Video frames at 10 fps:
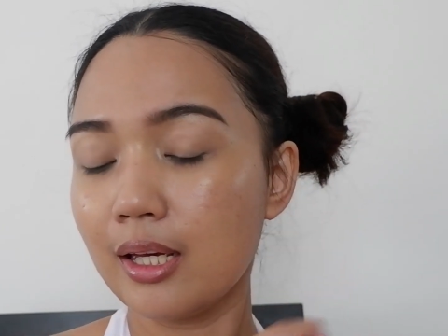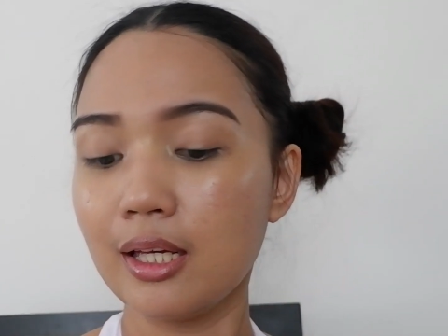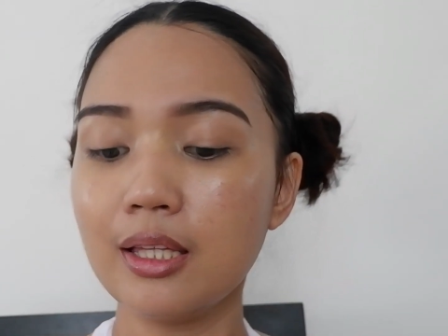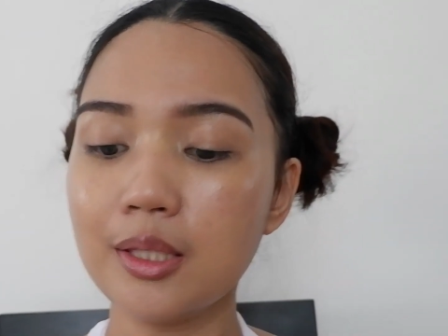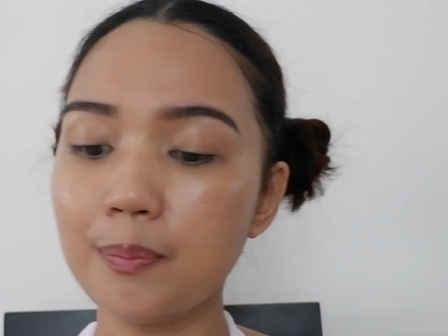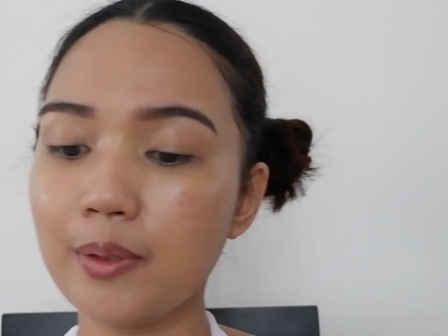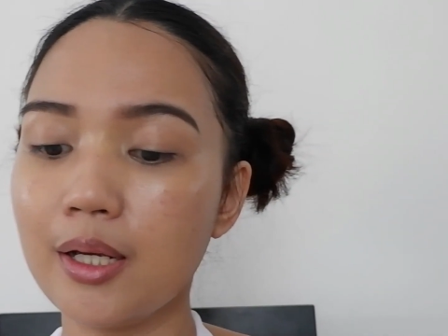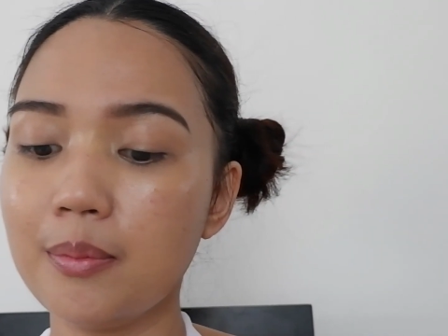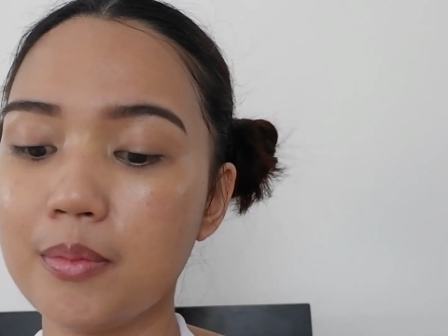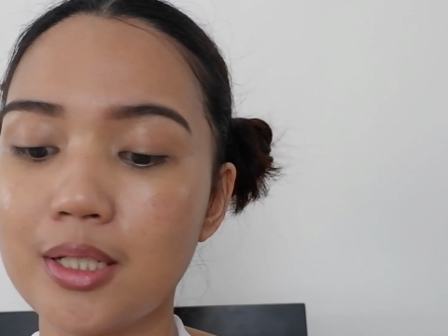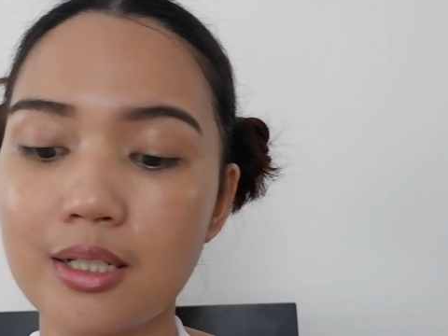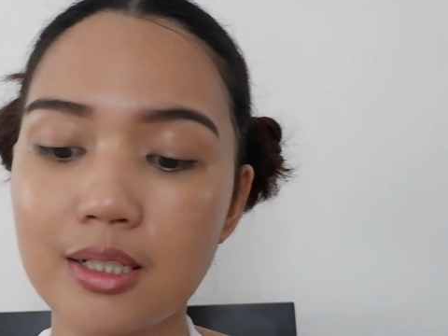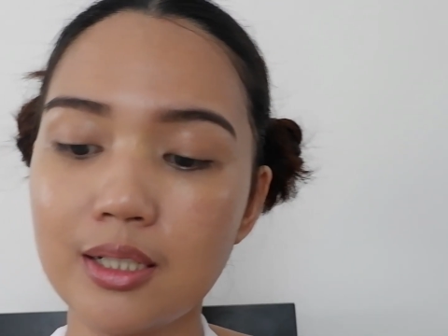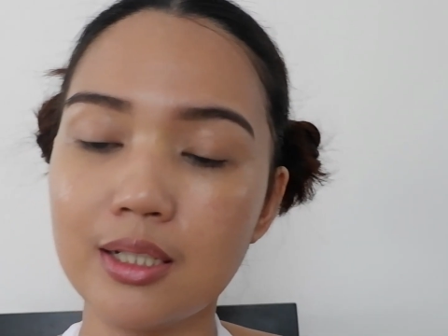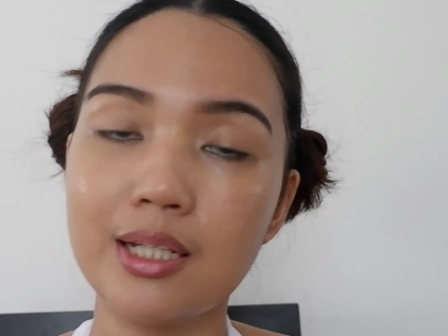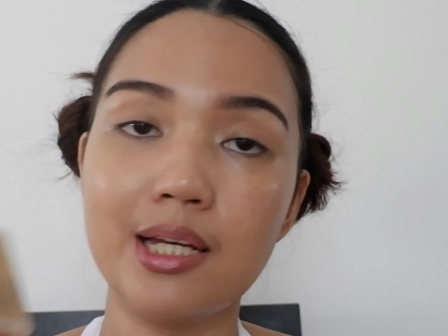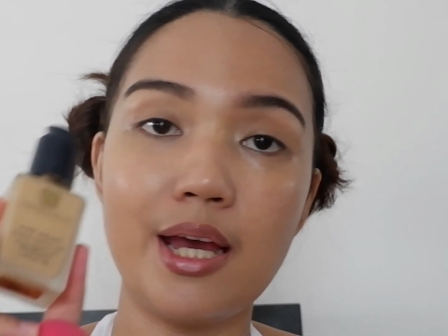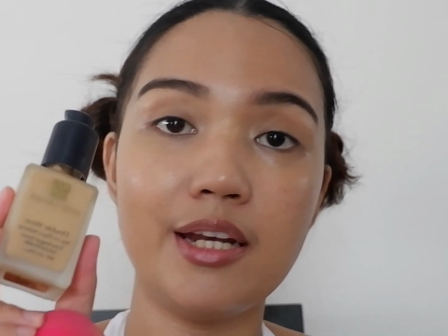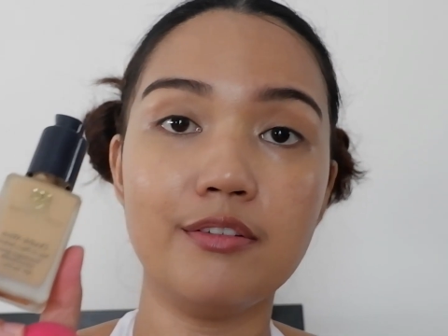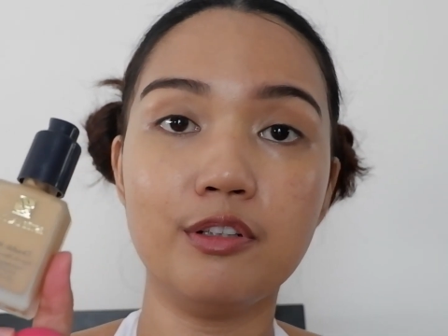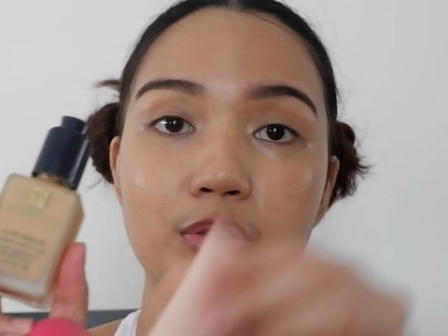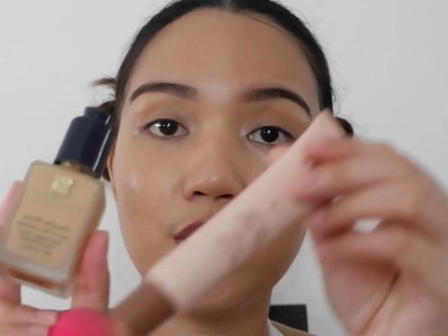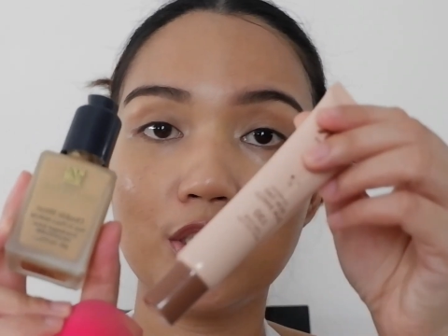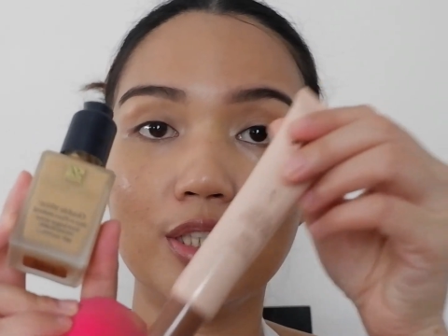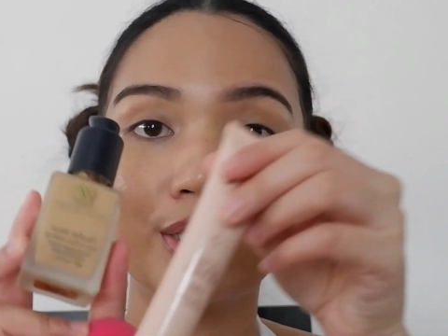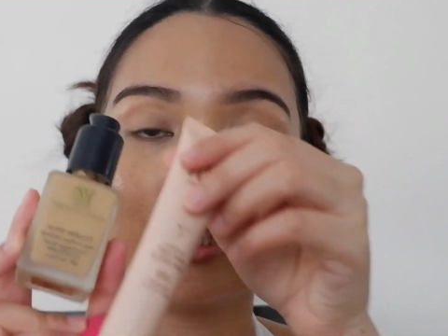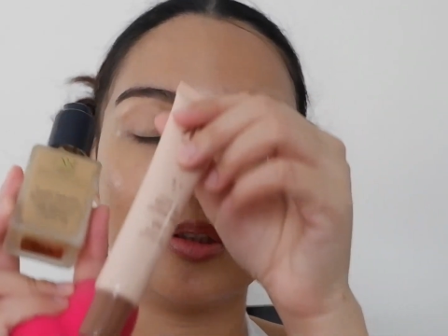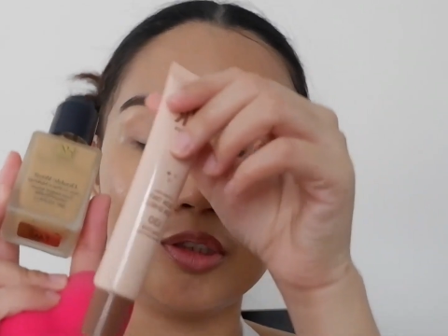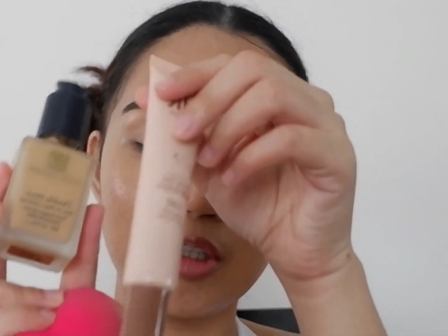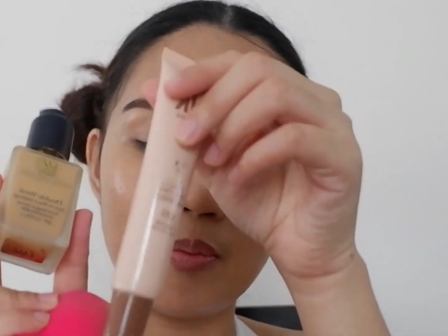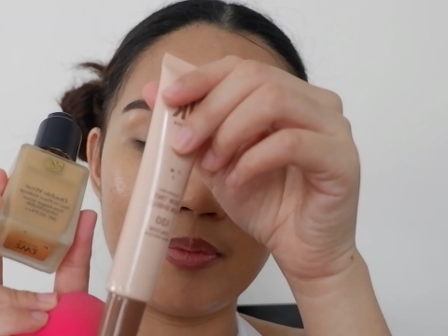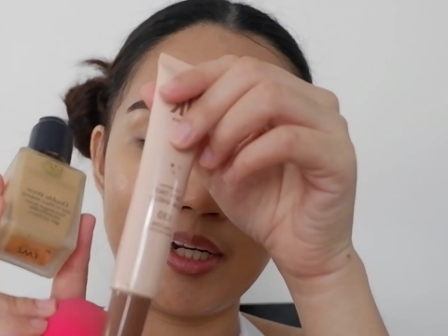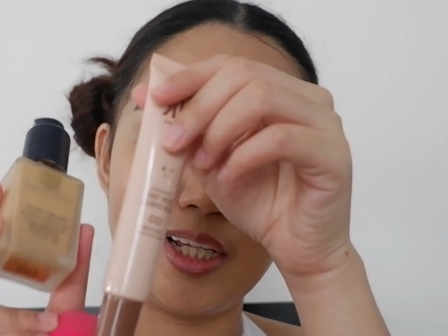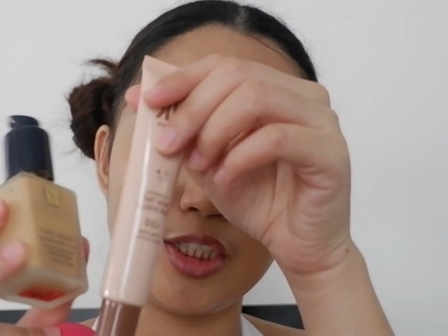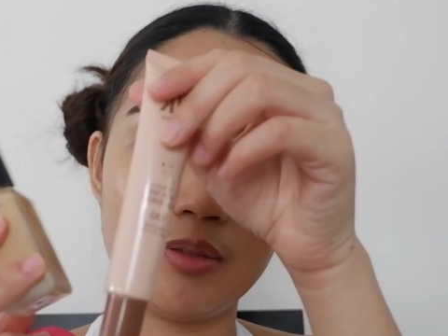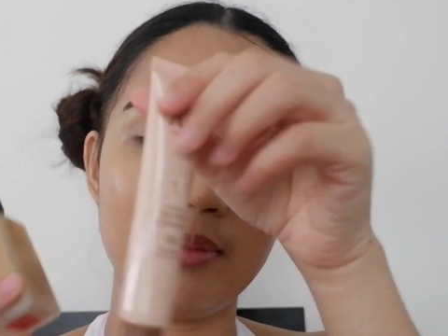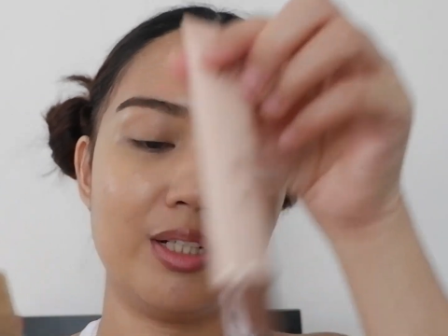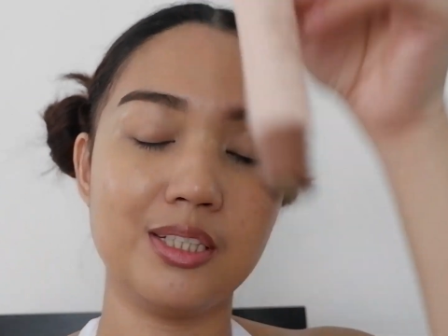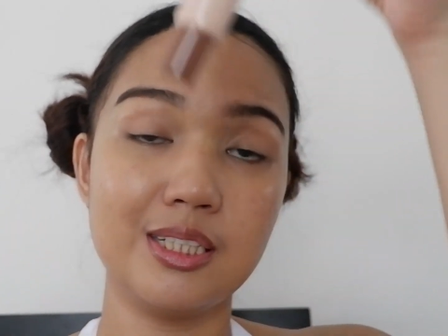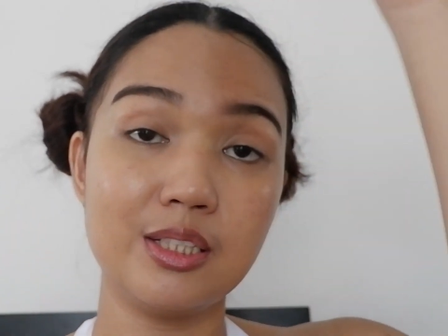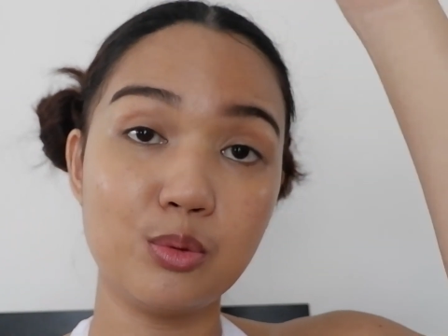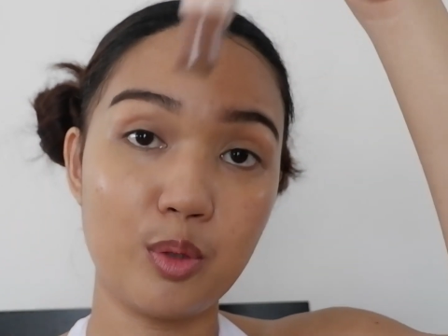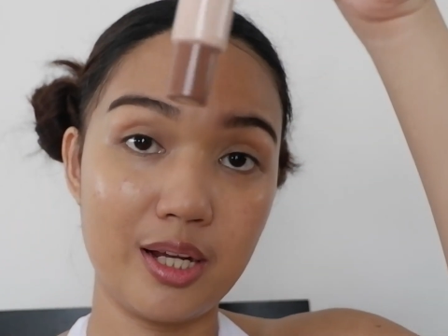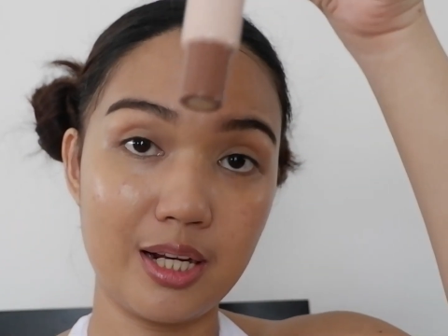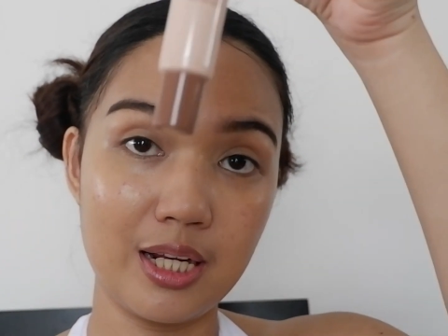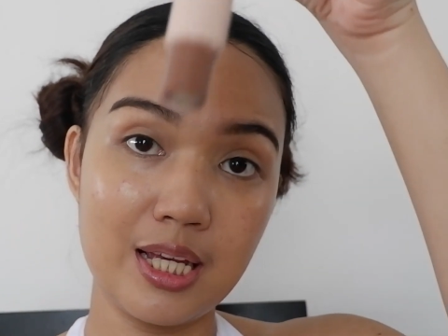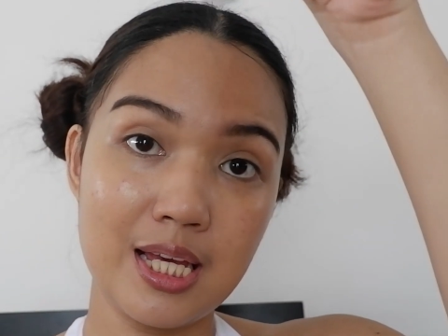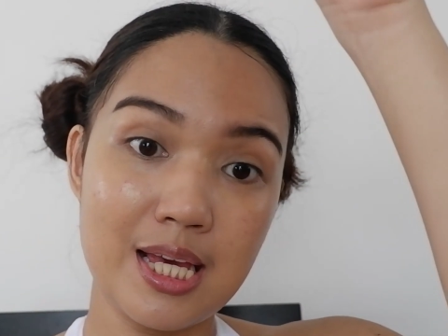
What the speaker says: And the primer and the foundation is a good combination because this one